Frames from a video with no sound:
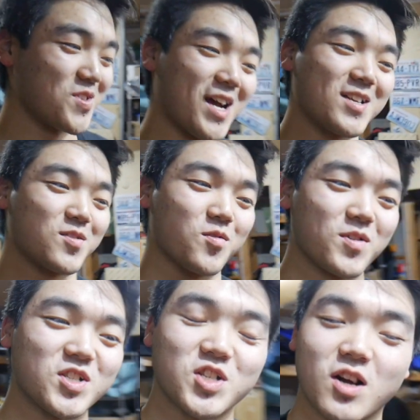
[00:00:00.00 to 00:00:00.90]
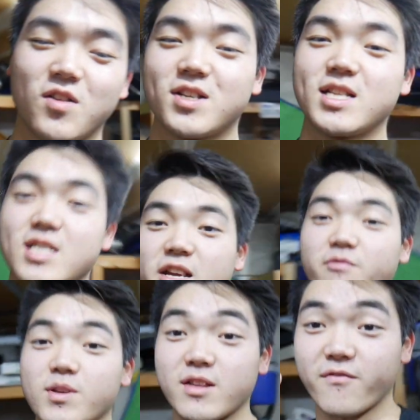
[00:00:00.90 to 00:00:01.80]
You guys are always jealous. He's
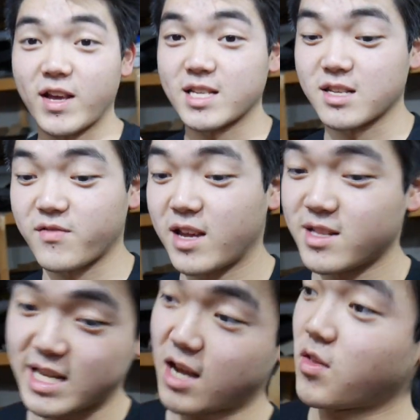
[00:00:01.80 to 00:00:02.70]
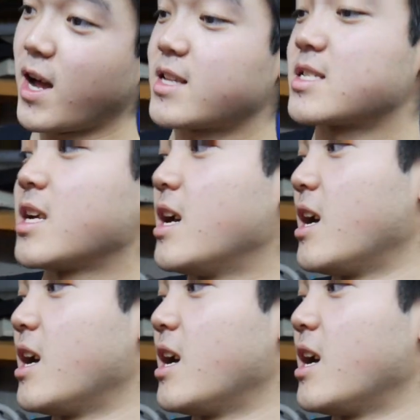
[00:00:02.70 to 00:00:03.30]
giving me the facelift taillights,